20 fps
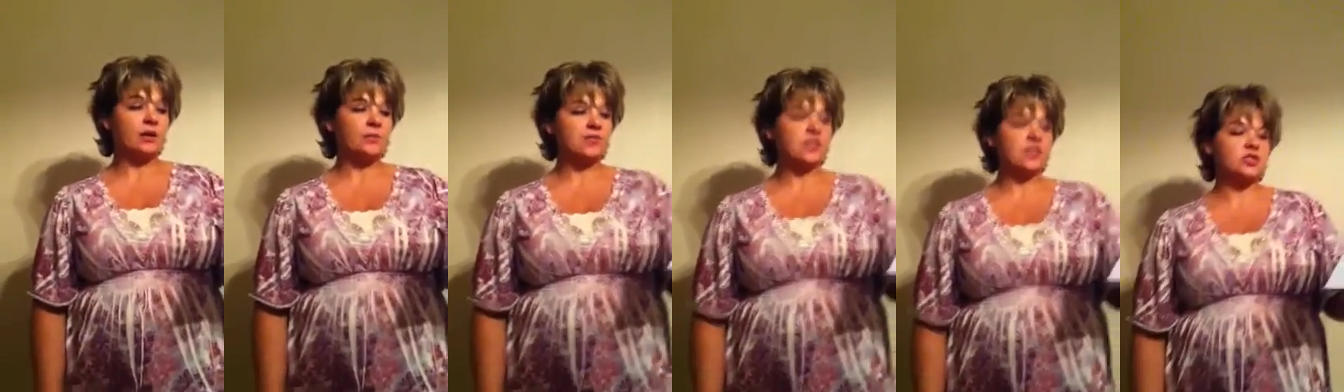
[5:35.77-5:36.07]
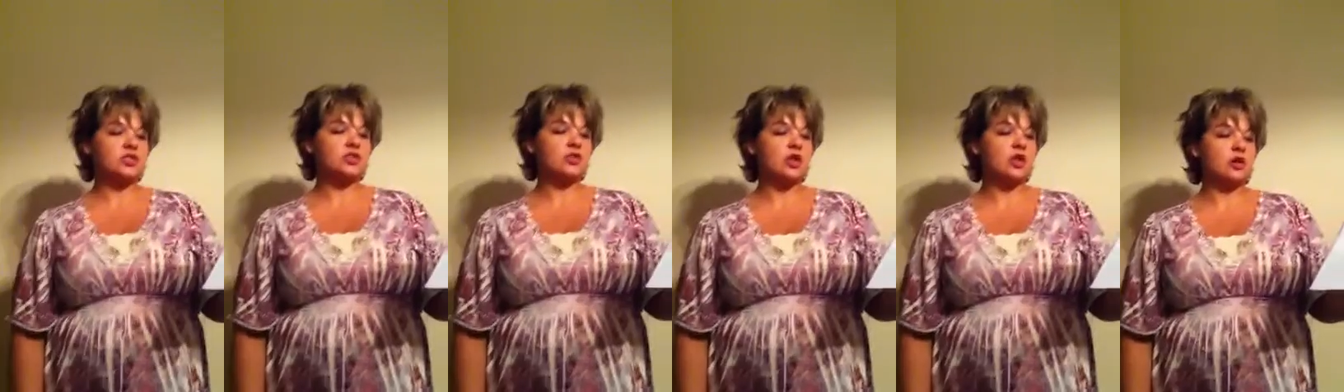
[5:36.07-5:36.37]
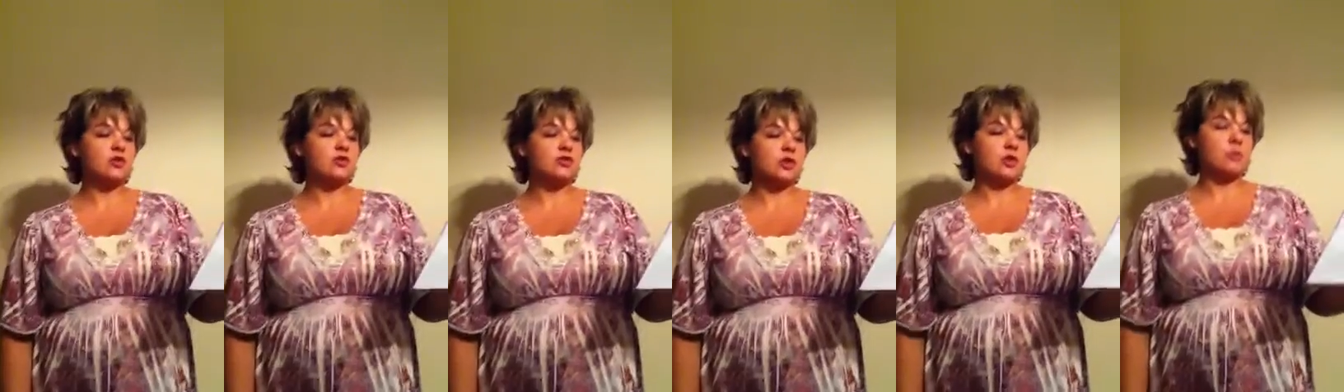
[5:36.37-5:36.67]
Such of
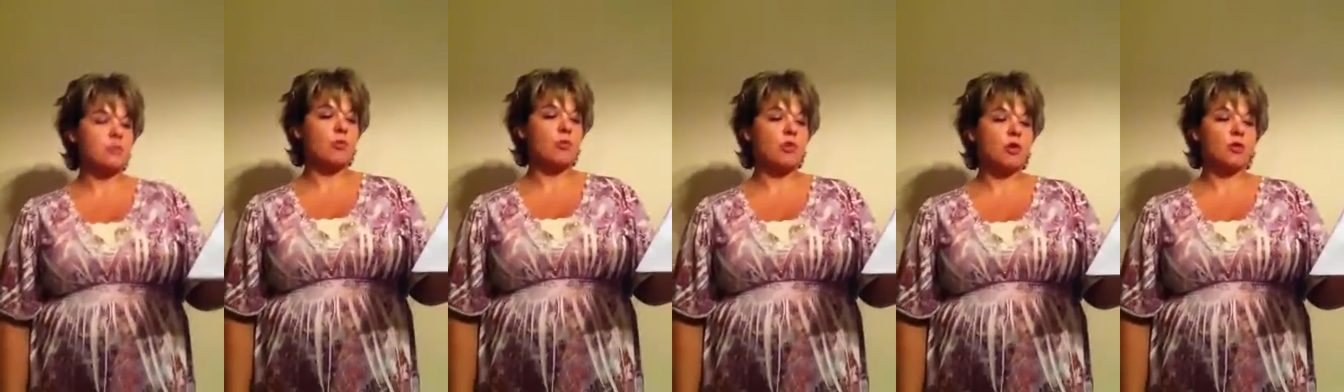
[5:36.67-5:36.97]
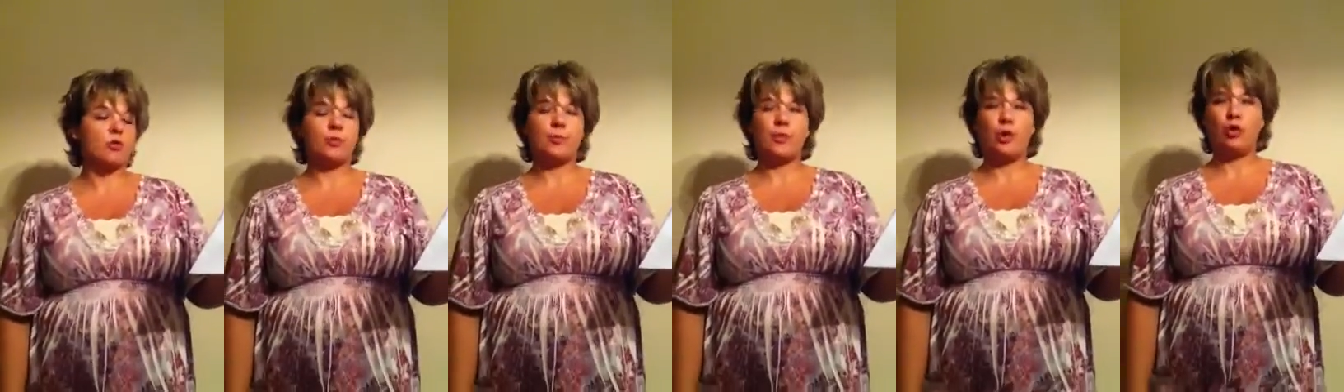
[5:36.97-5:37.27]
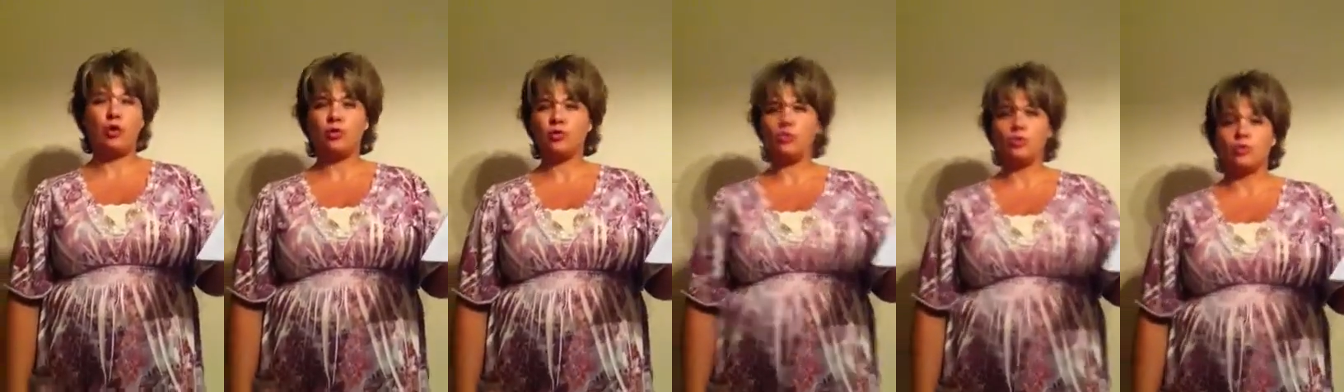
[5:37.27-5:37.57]
those are more
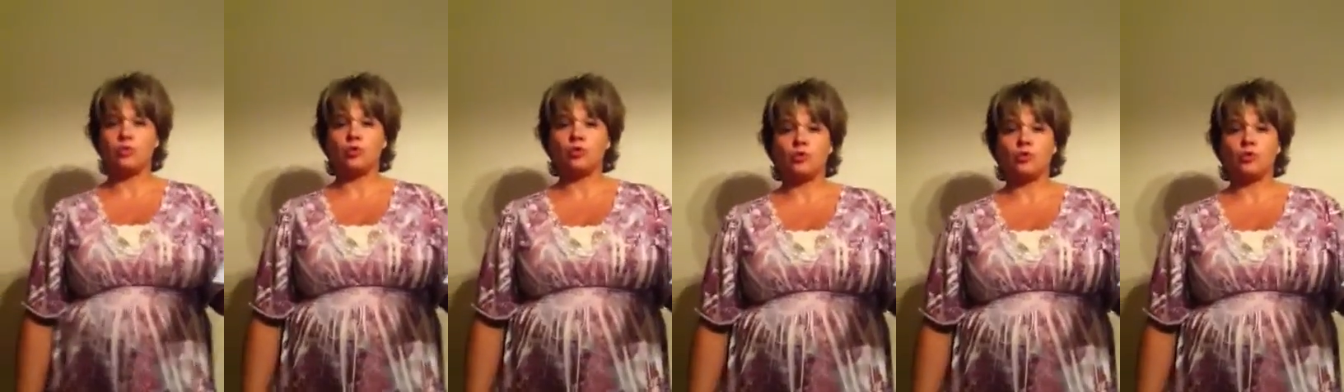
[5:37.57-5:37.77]
remote,